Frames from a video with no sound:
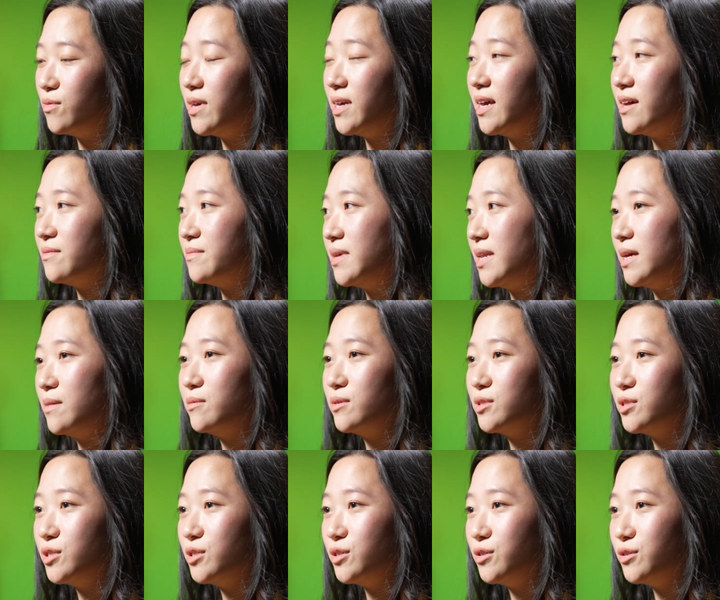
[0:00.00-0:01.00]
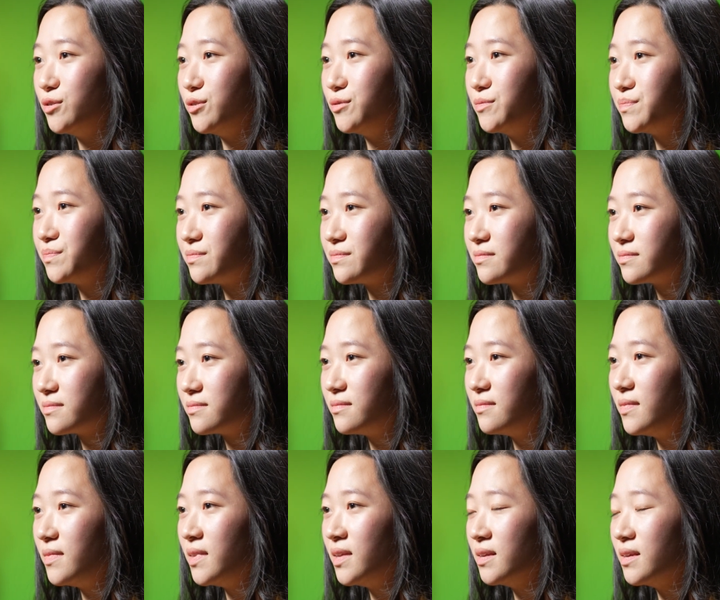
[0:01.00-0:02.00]
been able to
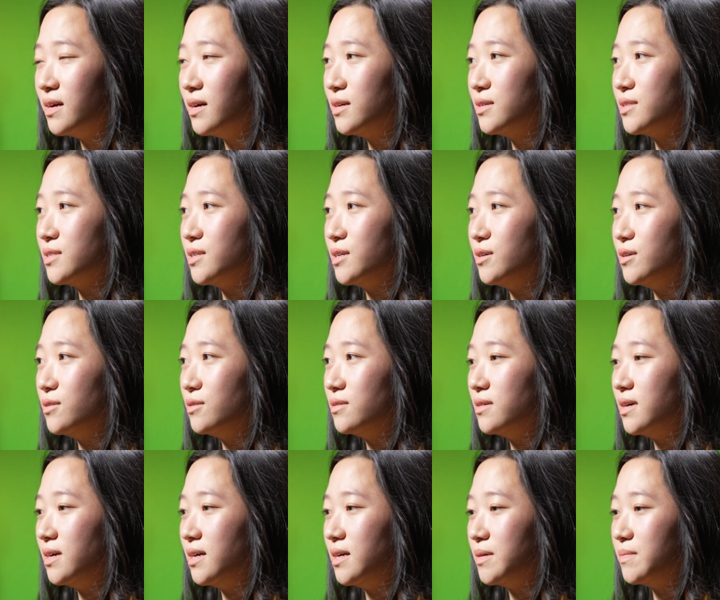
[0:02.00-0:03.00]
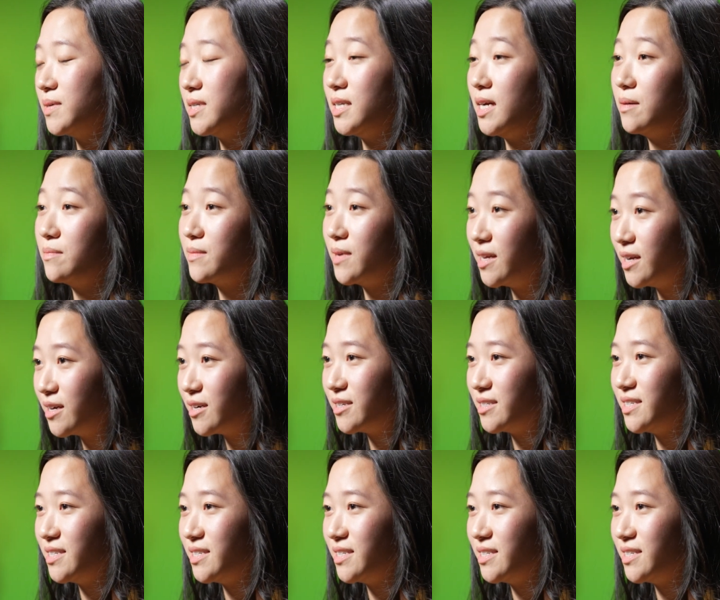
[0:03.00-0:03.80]
also adopt my younger